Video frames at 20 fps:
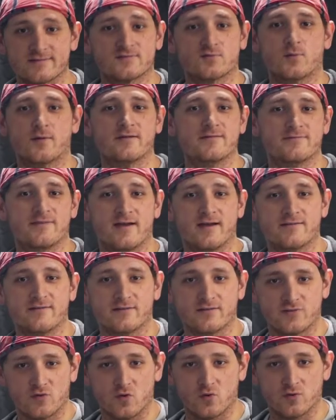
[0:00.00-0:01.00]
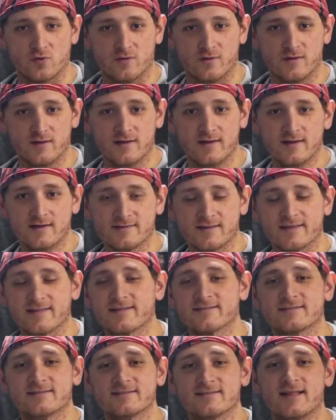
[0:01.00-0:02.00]
it's 25 in total. Like,
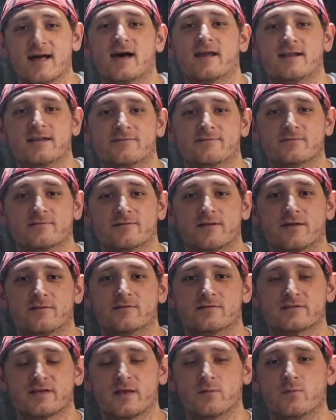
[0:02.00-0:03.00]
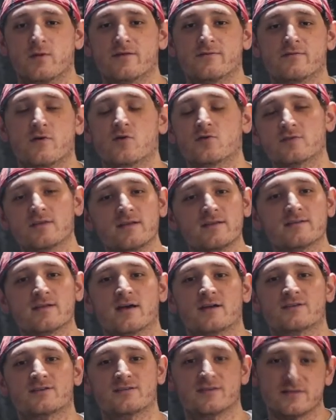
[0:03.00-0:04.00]
that's a lot of different flavors, and we've only
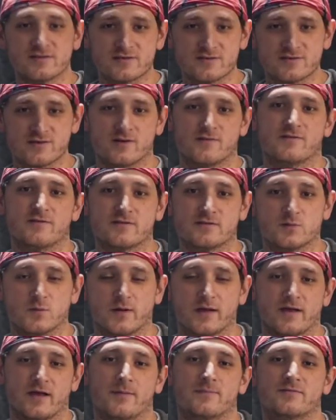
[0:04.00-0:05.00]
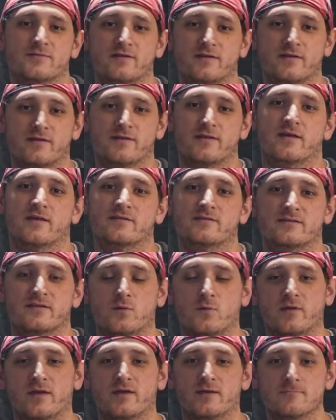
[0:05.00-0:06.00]
touched the surface when it comes to the things
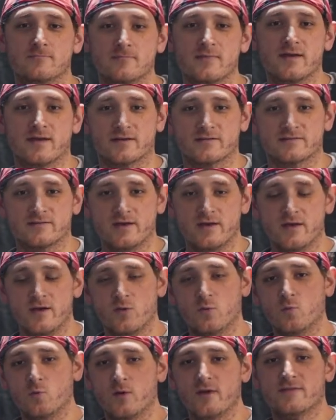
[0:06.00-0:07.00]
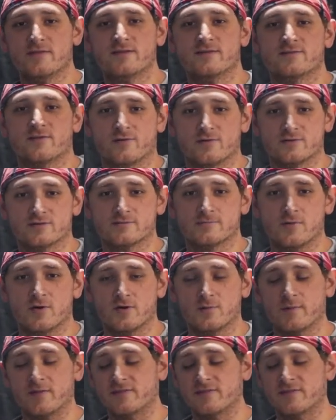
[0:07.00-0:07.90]
that we can mix with Eternal Smoke.